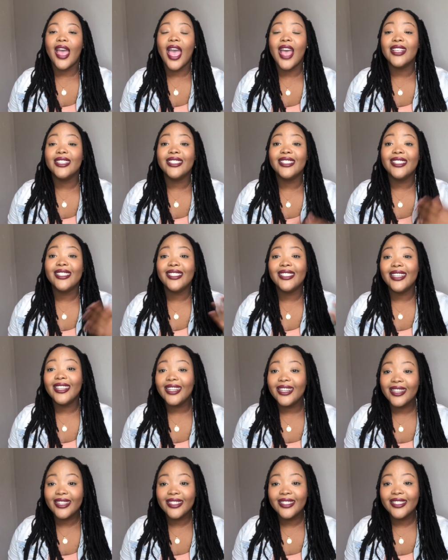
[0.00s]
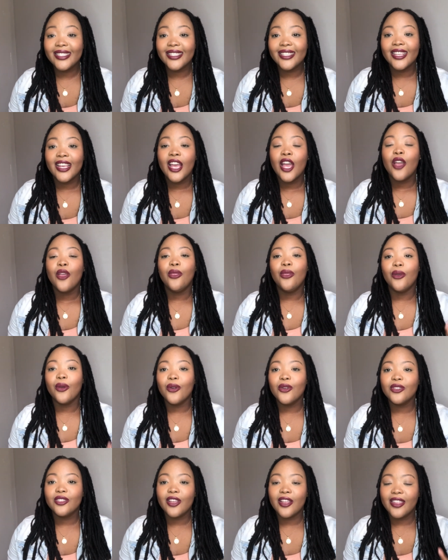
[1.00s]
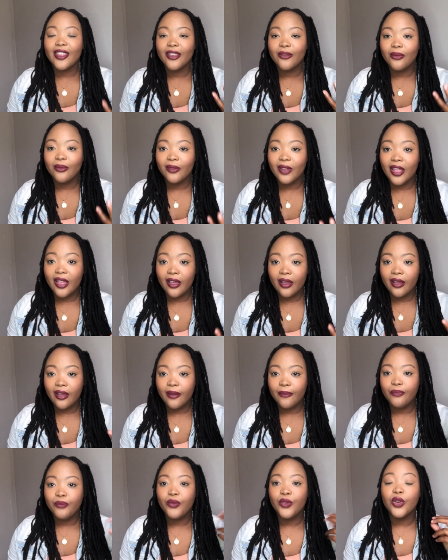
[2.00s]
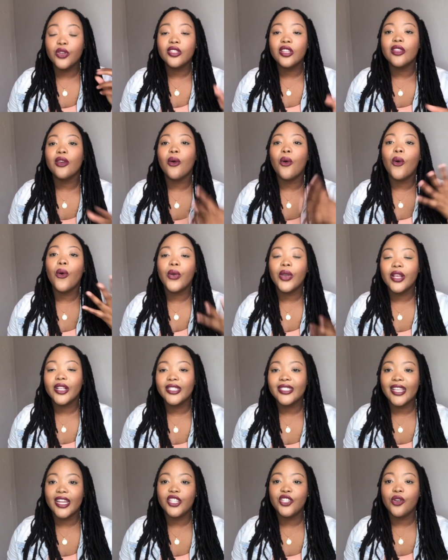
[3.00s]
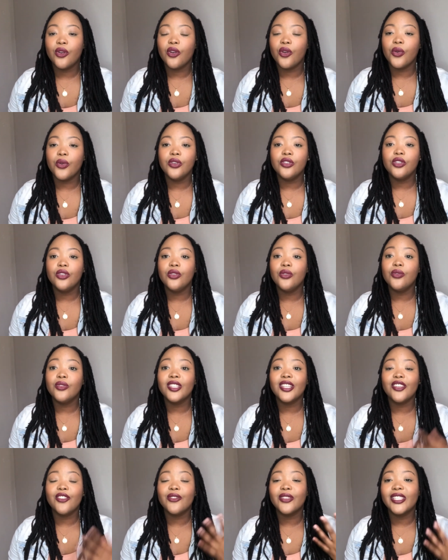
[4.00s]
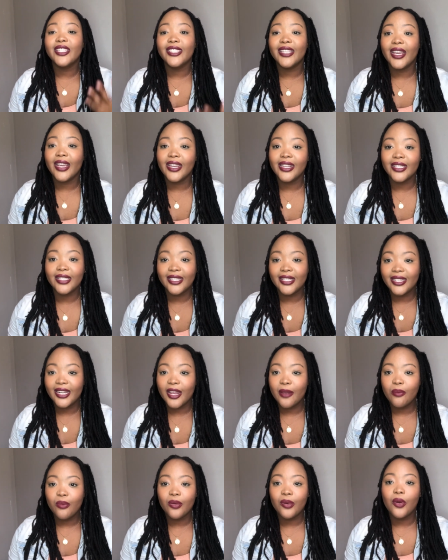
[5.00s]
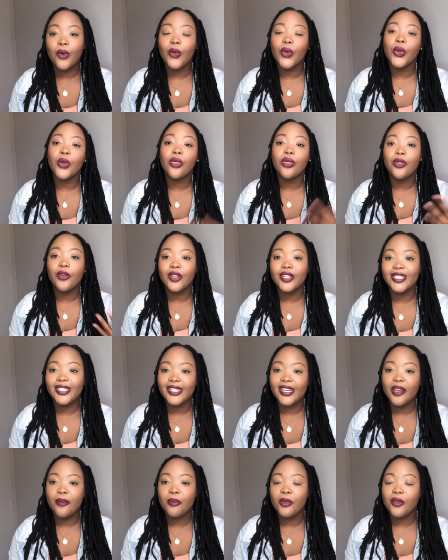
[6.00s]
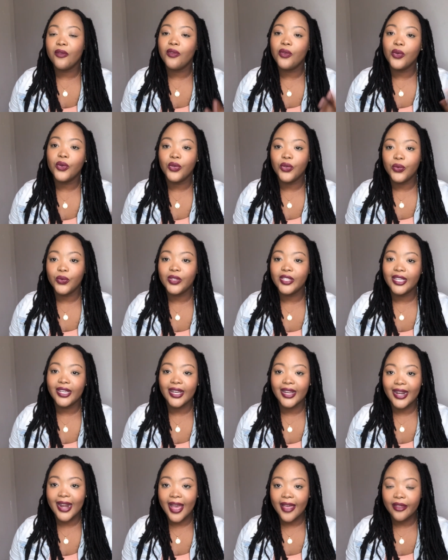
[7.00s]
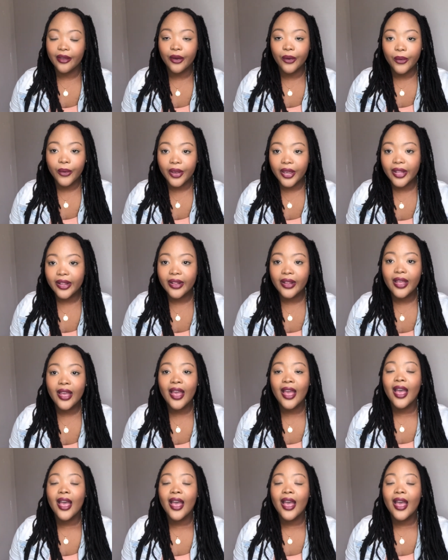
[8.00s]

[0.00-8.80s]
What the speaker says: as sealants, those are the oils that you're going to use in your second step or your third step if you're using another oil.